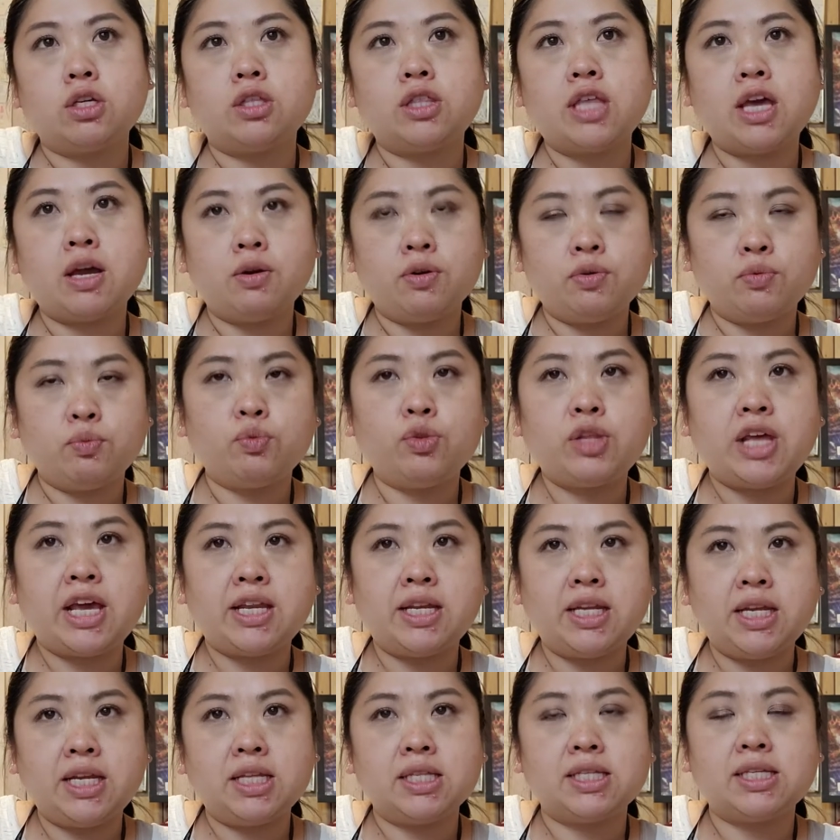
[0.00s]
They, were, they
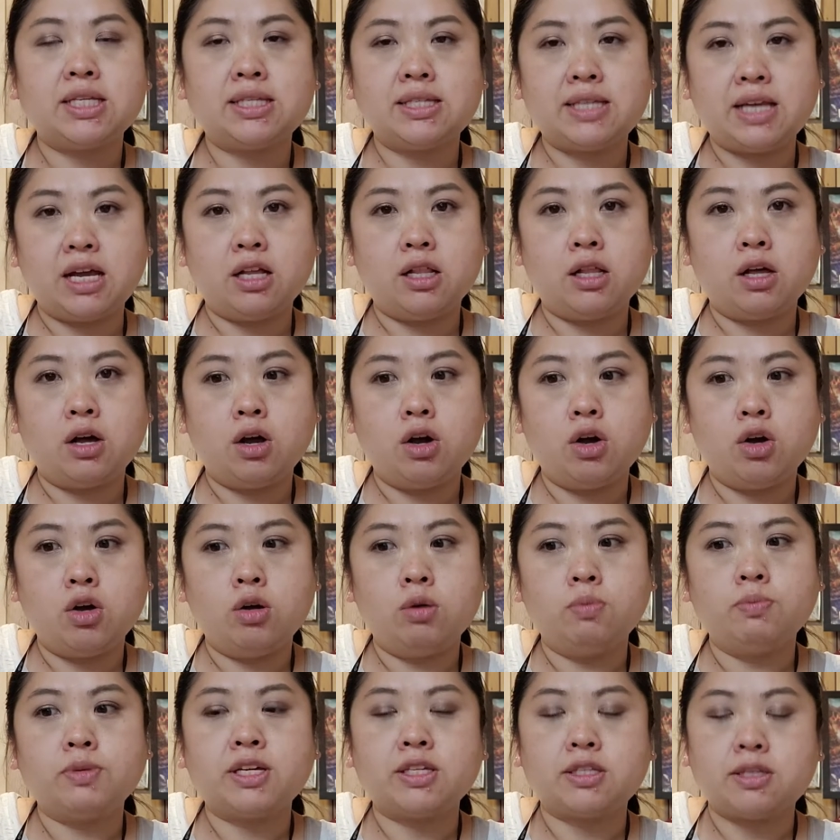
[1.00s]
needed to sell a
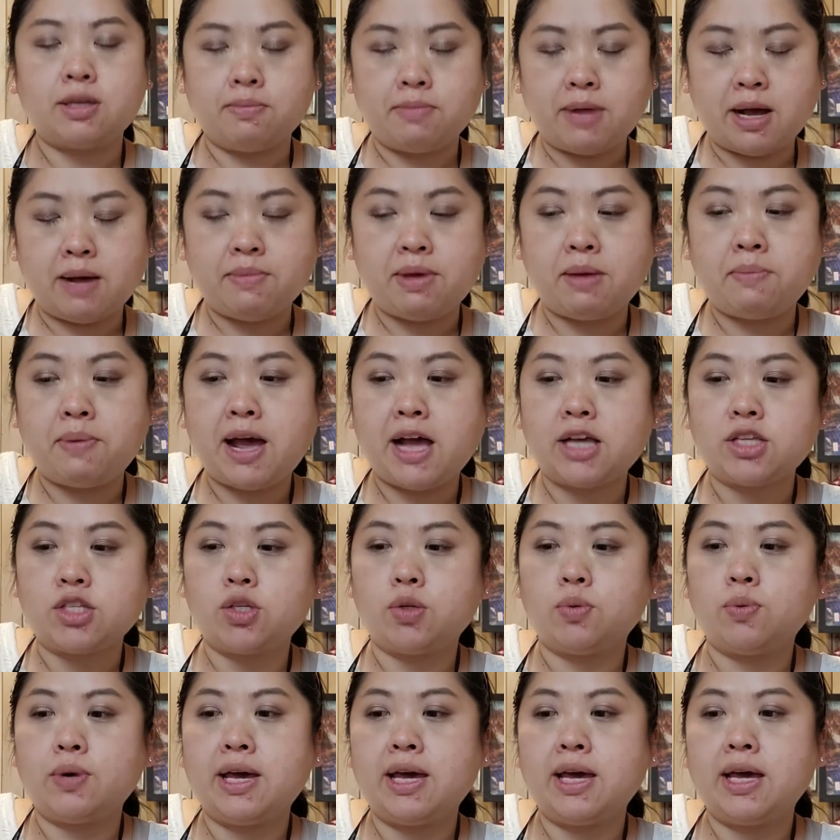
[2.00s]
home because their mom had
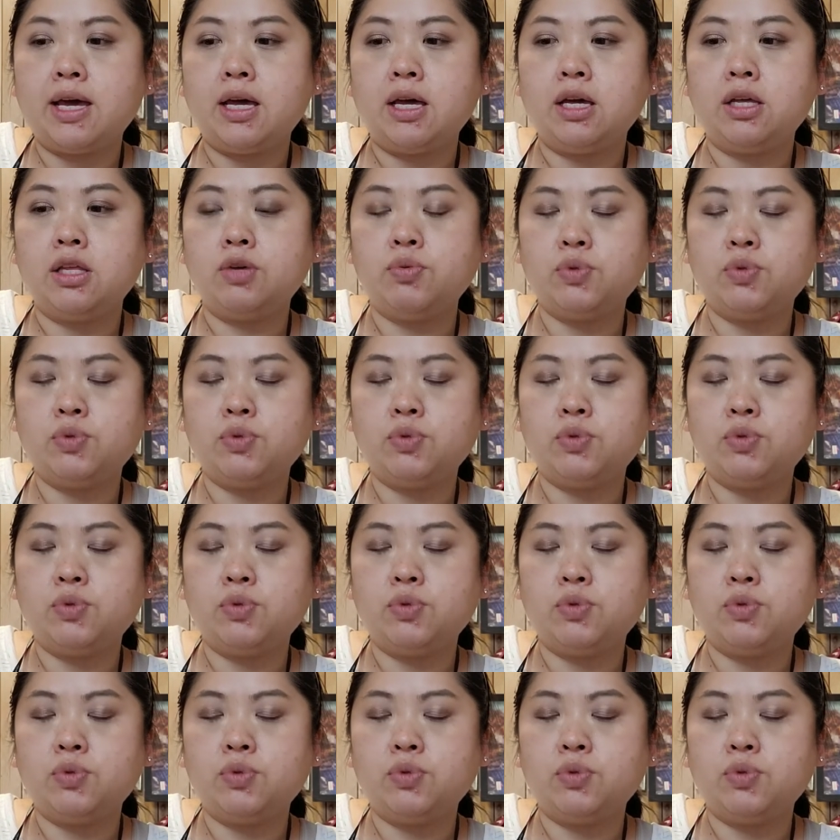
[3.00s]
passed away.